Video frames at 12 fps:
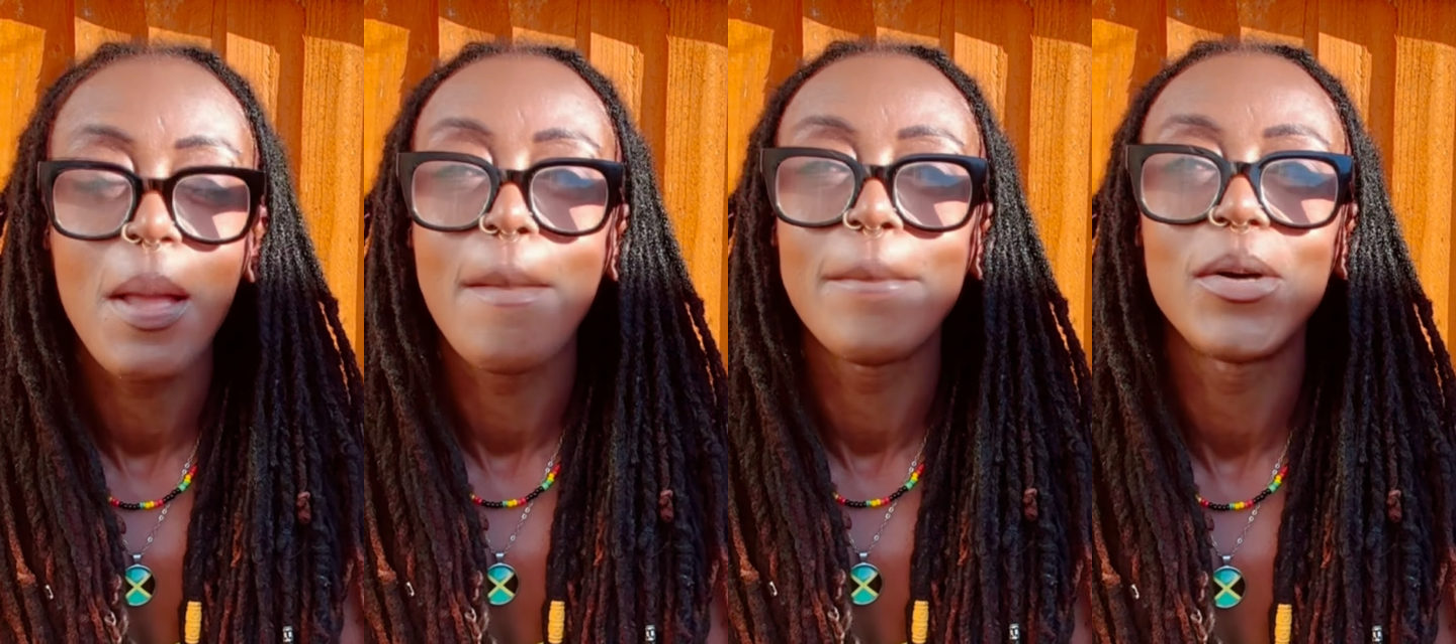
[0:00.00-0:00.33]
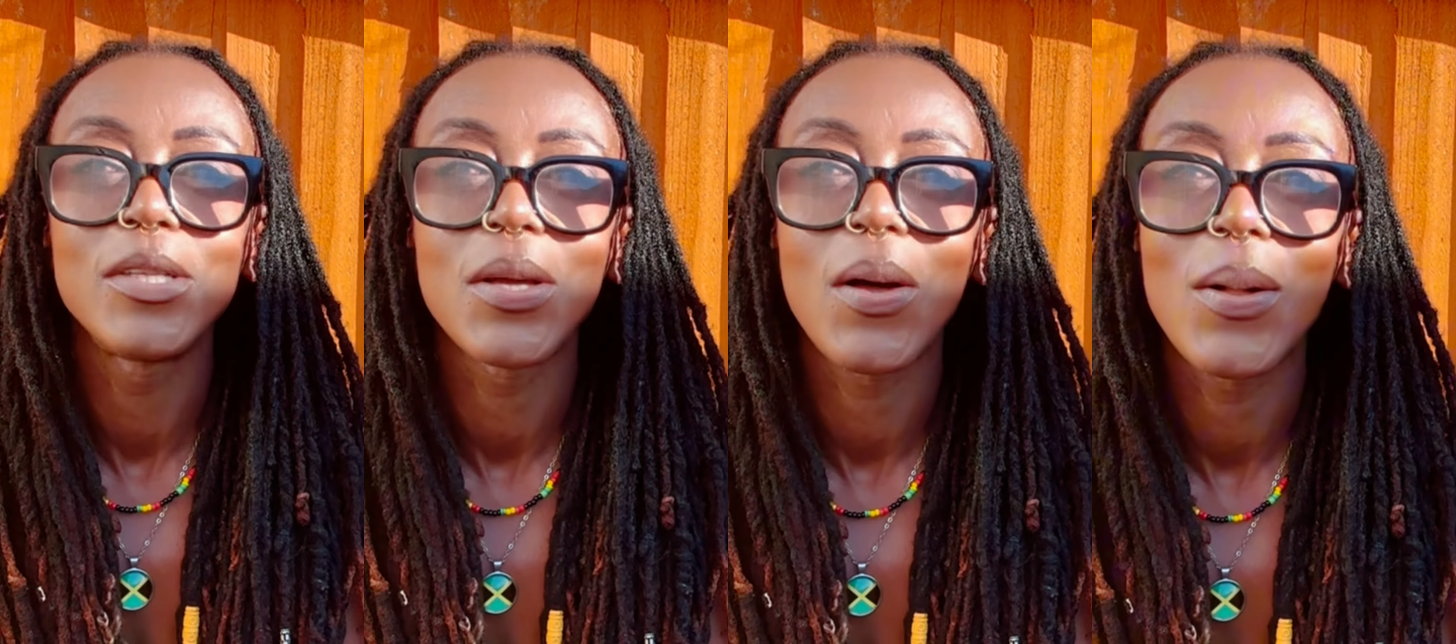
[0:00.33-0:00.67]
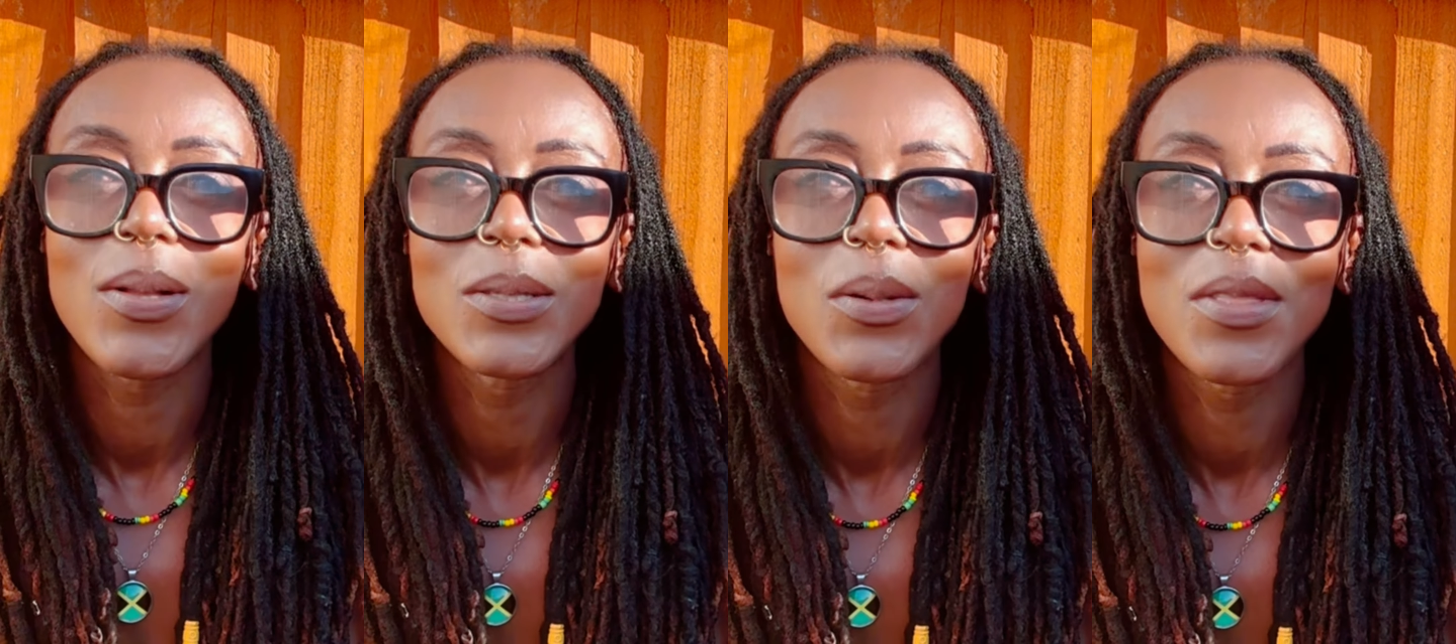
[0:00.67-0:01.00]
but
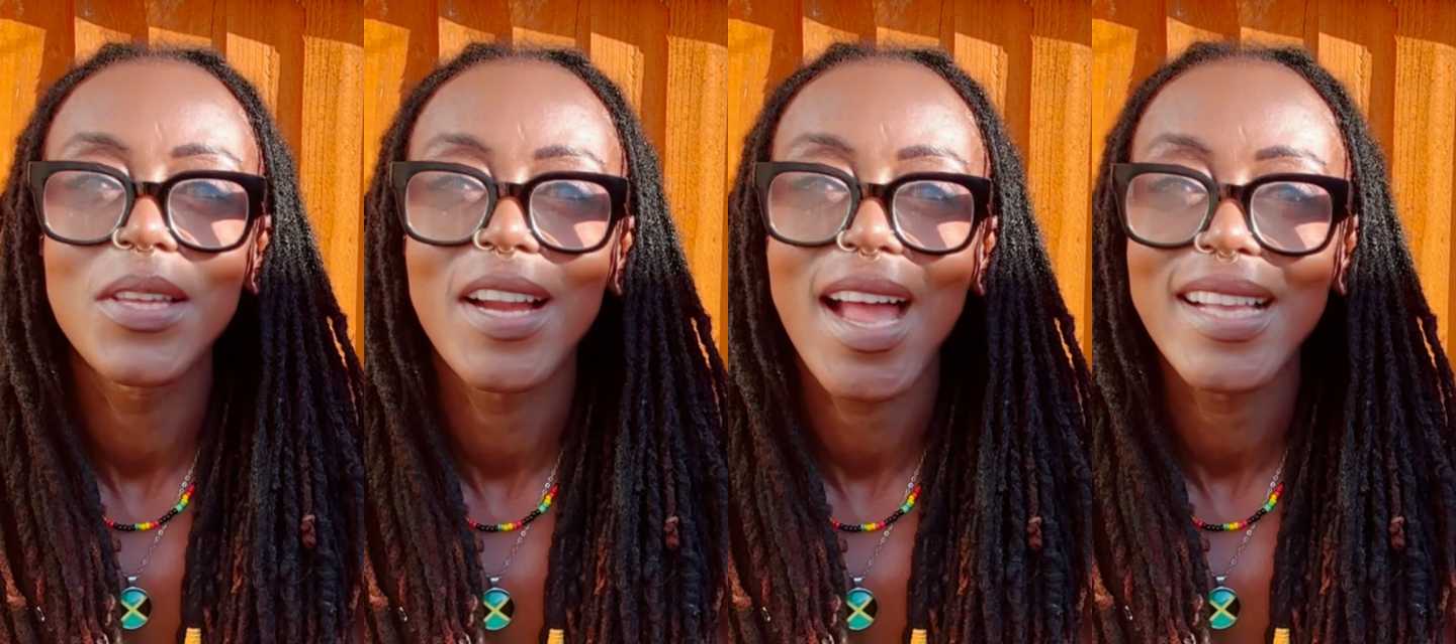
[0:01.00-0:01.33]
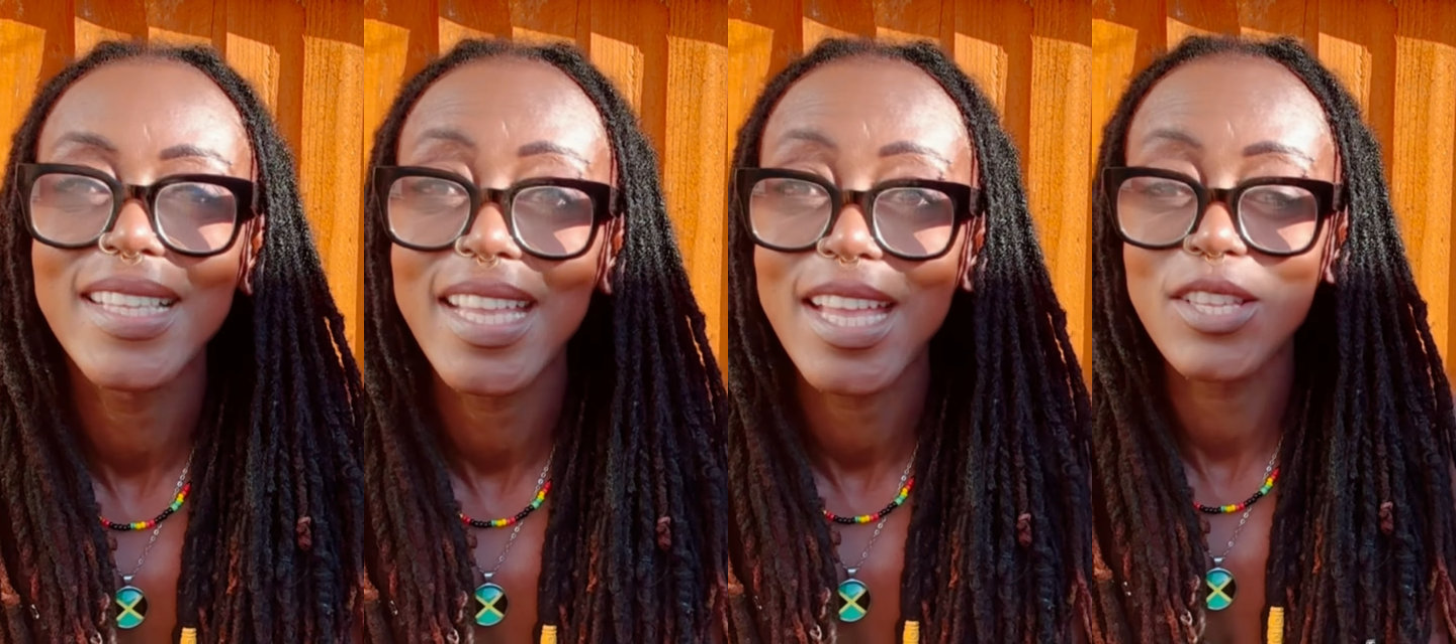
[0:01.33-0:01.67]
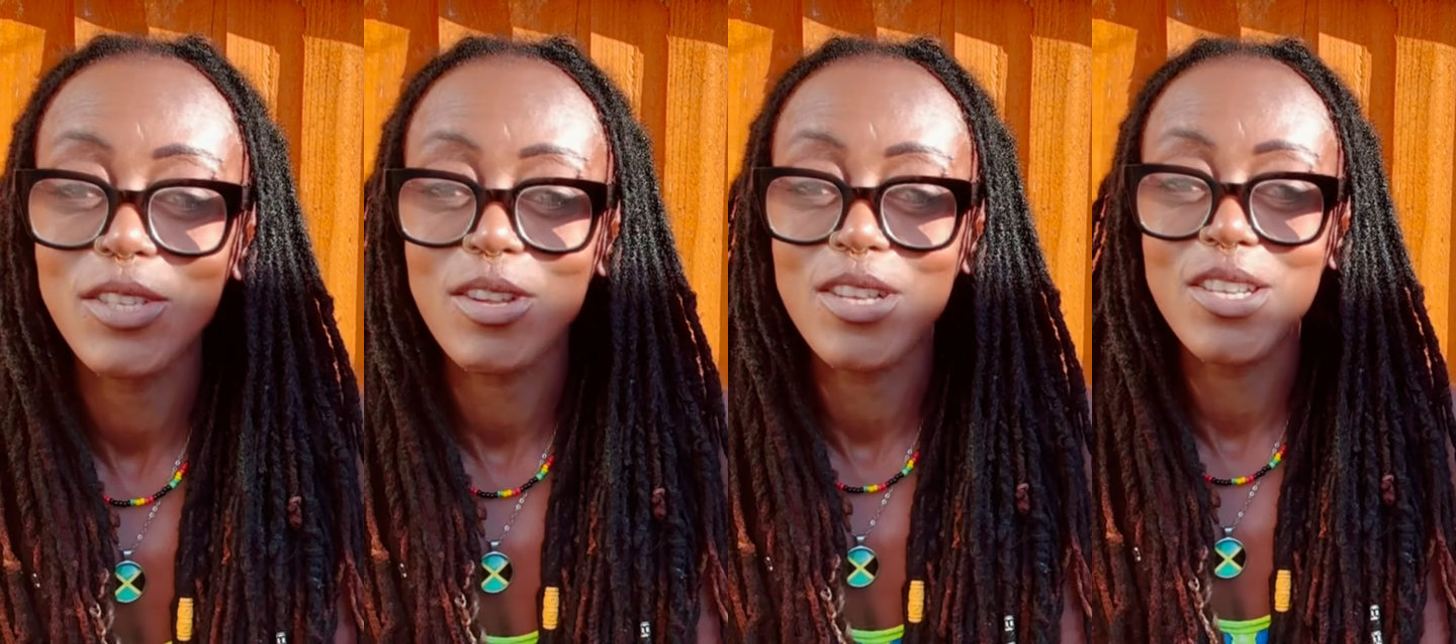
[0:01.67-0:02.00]
also their
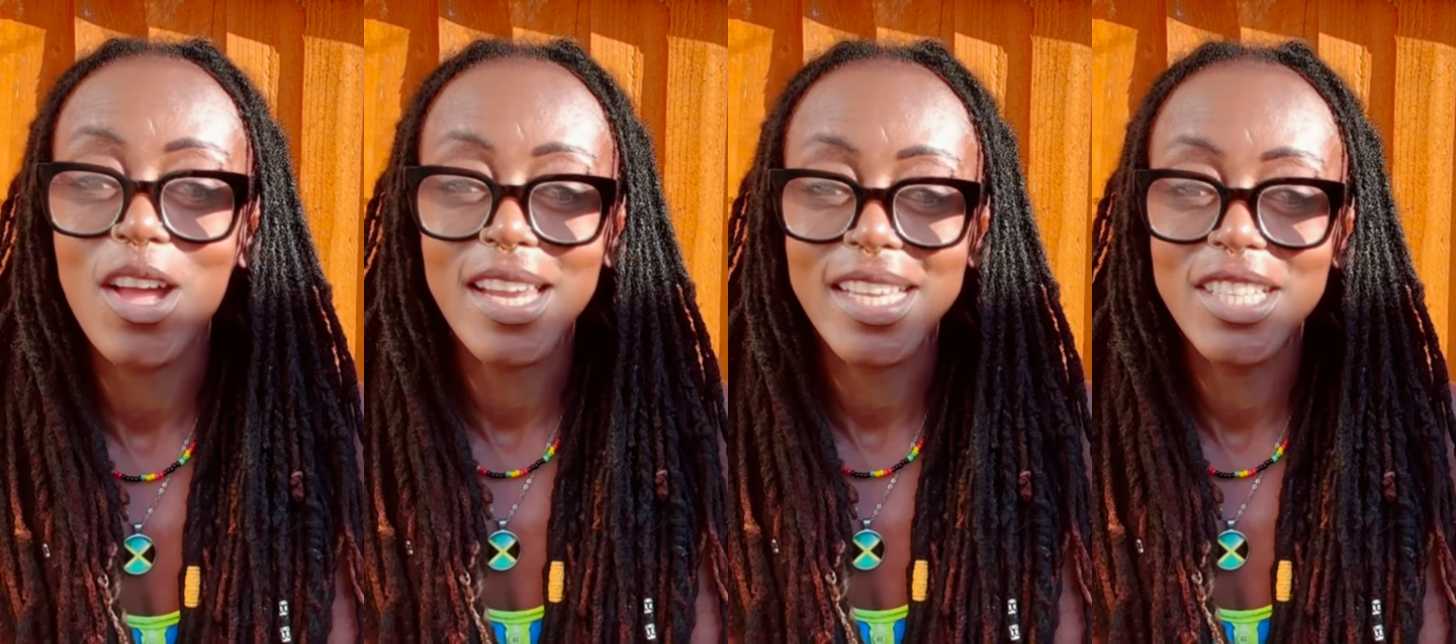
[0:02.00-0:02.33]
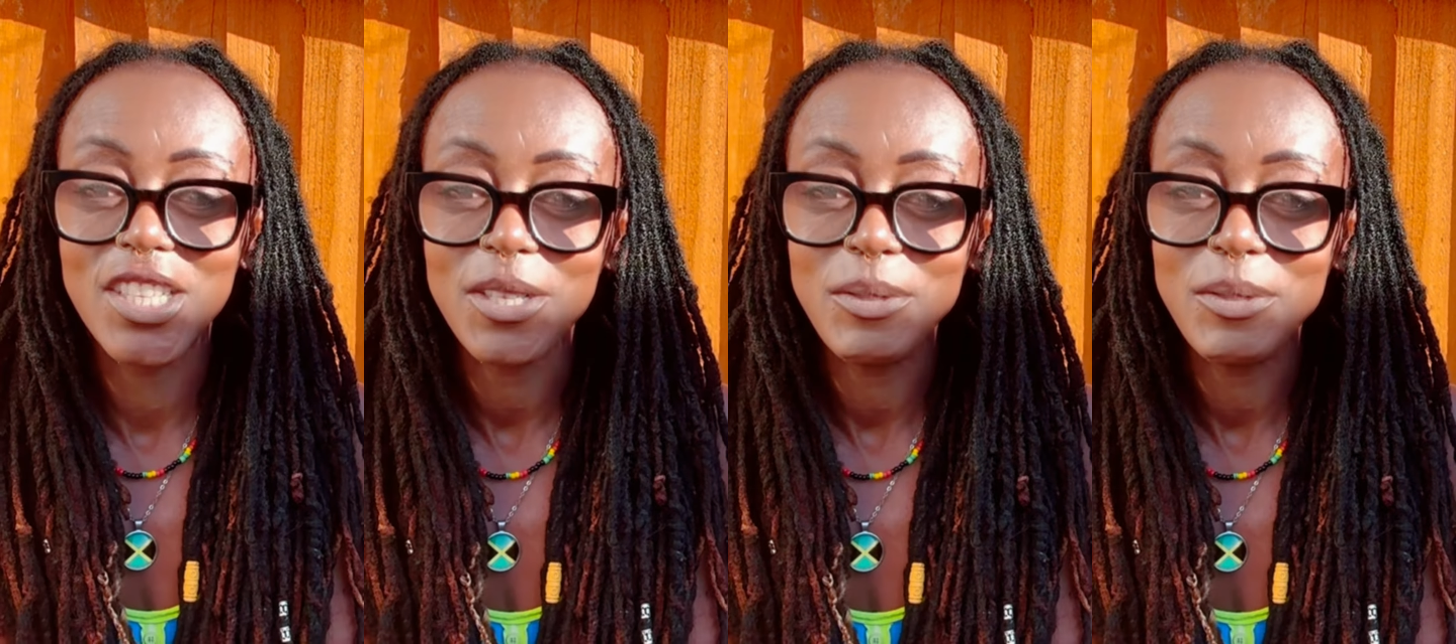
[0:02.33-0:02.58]
ancestral knowledge